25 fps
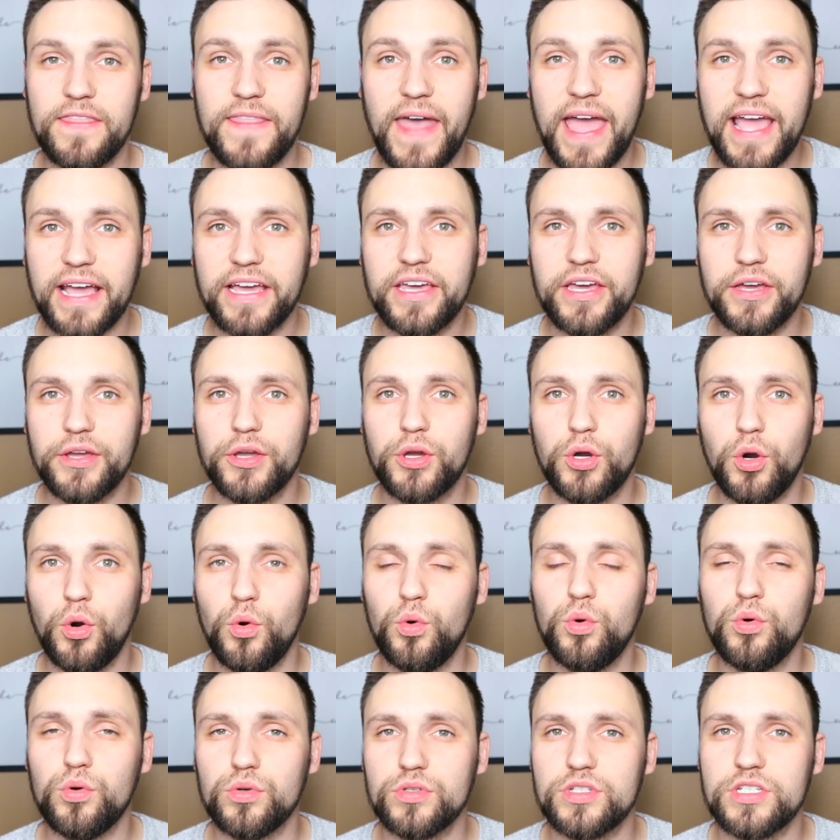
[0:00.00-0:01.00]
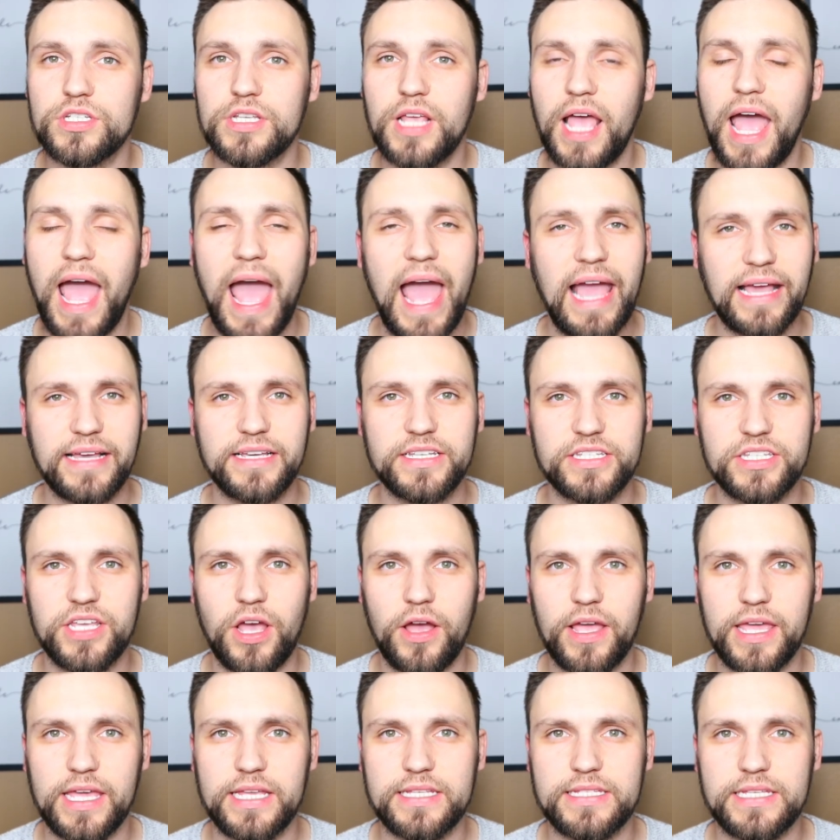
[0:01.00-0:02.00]
that can cause
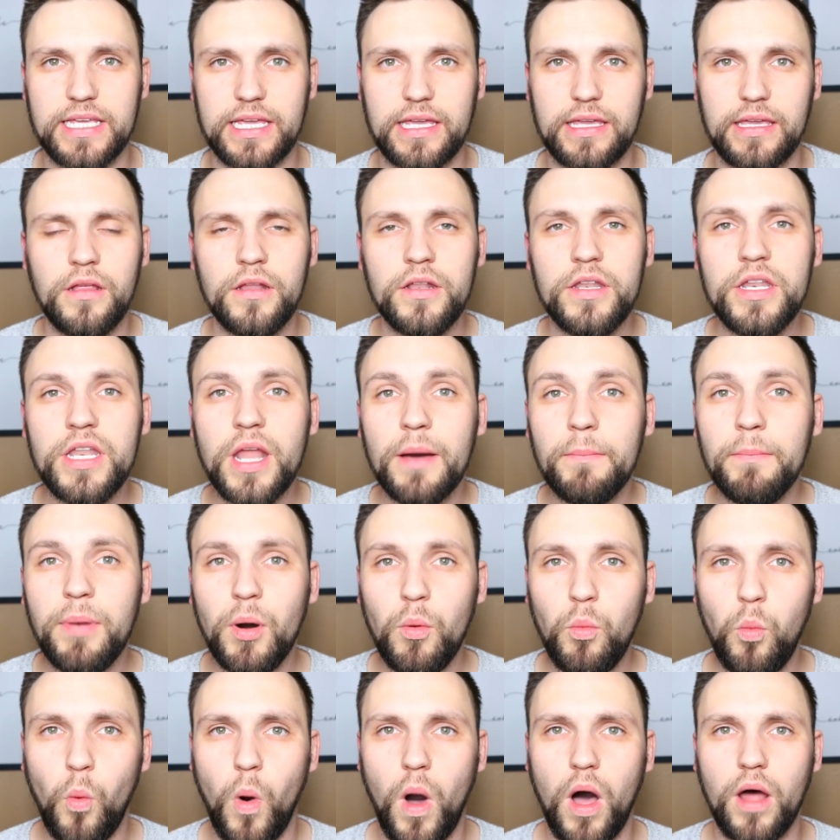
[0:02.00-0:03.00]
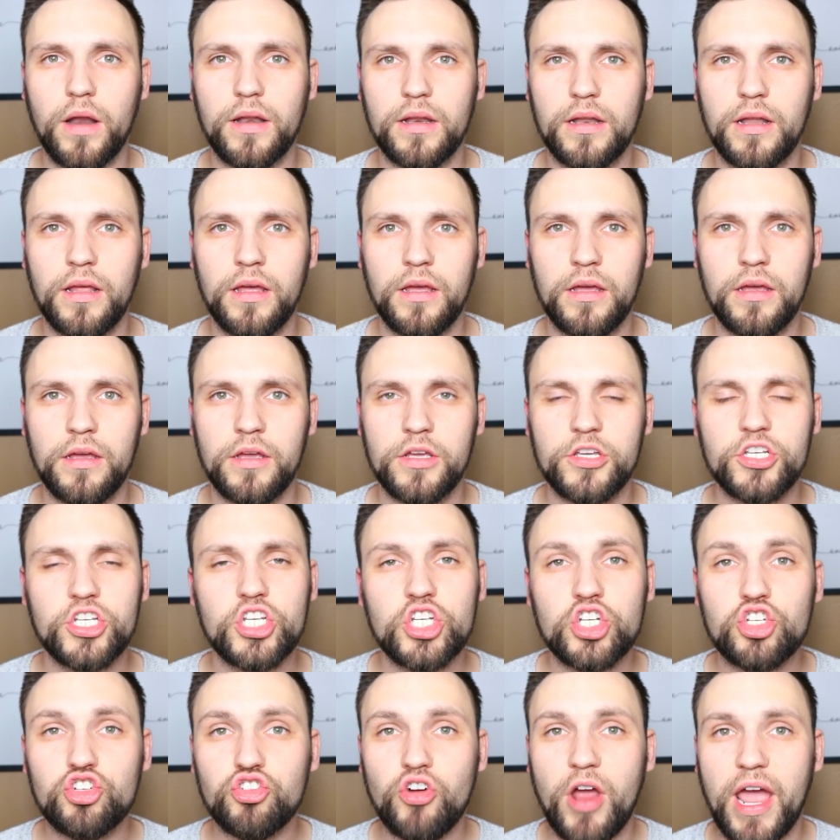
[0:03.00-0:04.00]
anxiety. Number one,
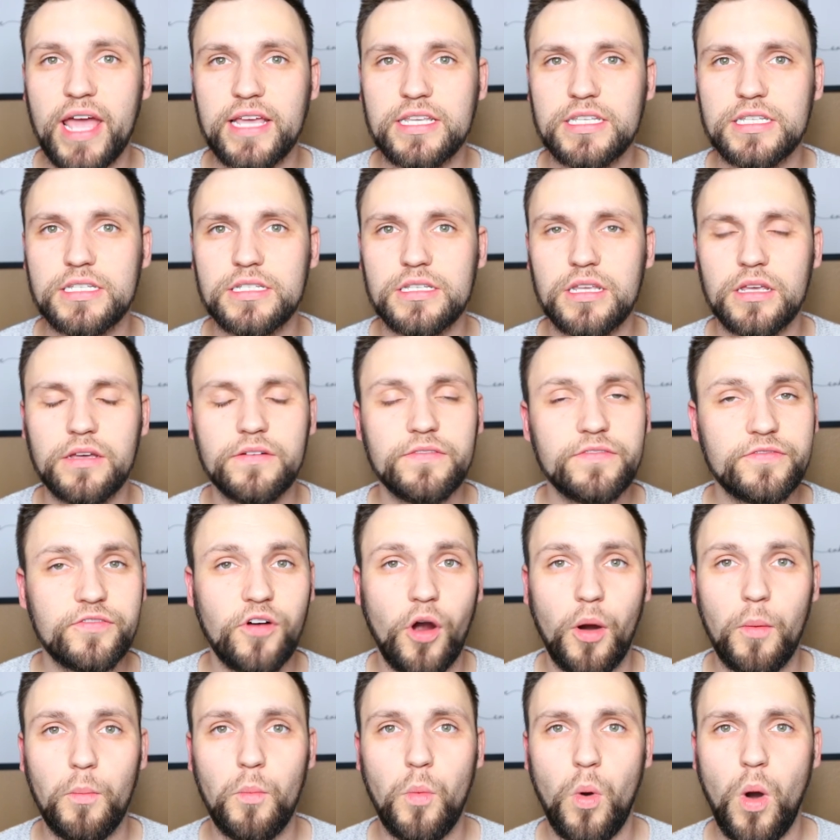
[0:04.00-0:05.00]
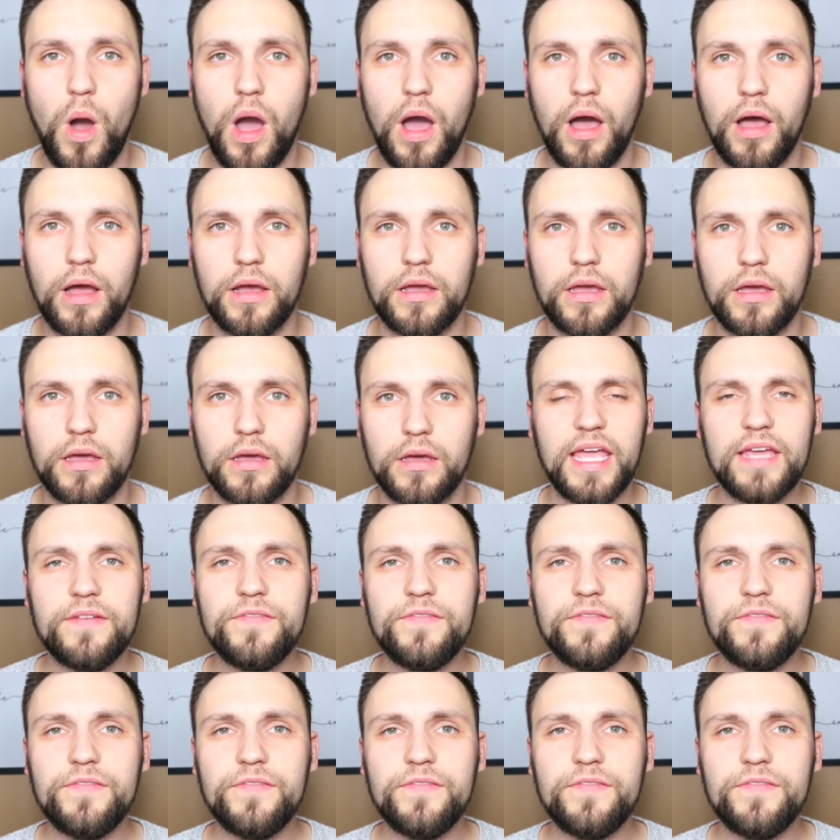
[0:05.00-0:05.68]
stress from work.